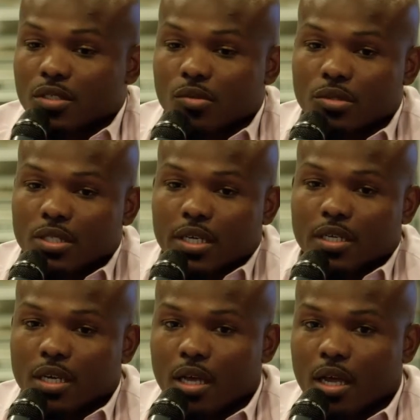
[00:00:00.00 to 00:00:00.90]
So it was
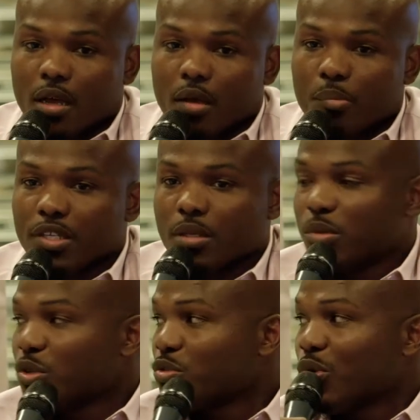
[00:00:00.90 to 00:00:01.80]
like I, I picked
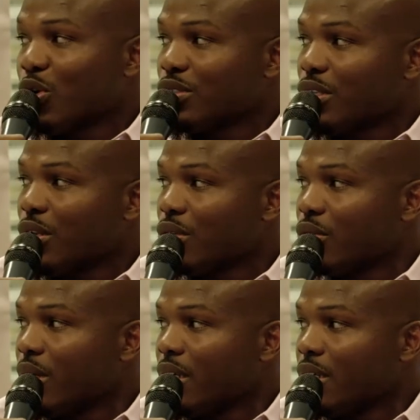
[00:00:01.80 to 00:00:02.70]
up those morals along the
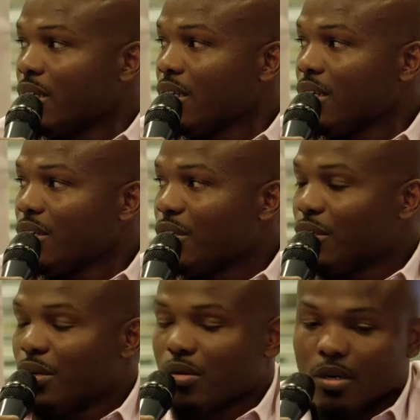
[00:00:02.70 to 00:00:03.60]
way, you
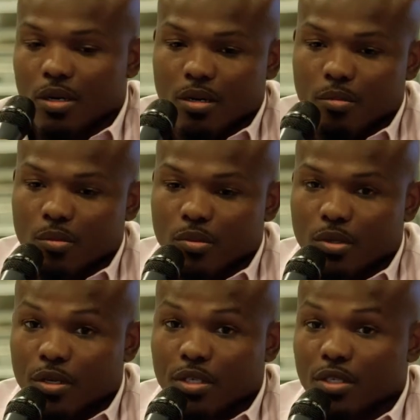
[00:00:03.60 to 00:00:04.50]
know, um,
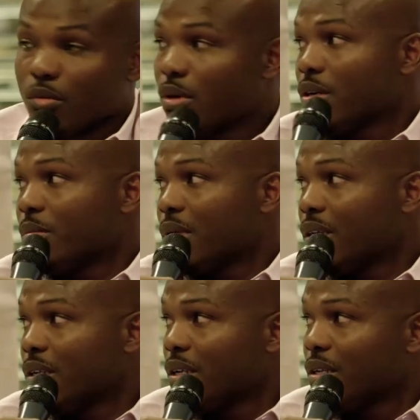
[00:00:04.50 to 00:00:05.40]
learning the word, man.